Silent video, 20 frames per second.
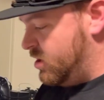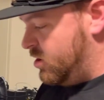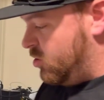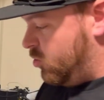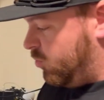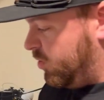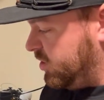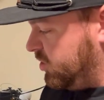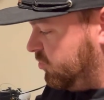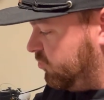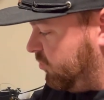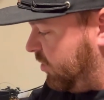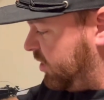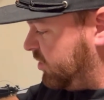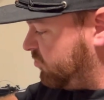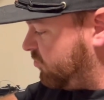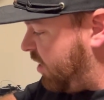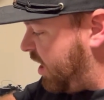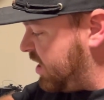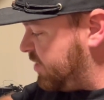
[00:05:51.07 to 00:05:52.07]
When you run
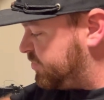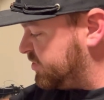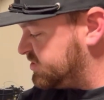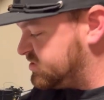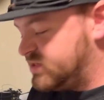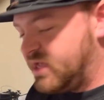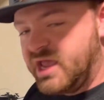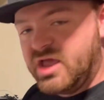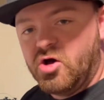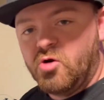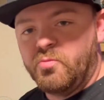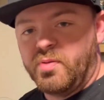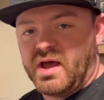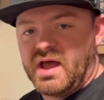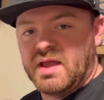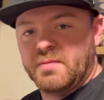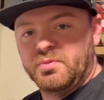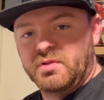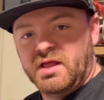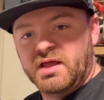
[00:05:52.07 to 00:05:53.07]
right up his
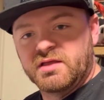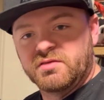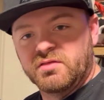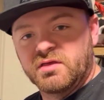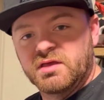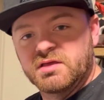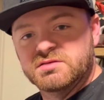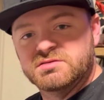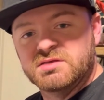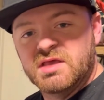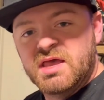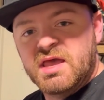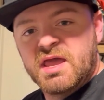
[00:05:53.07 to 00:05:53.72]
tailpipe like this,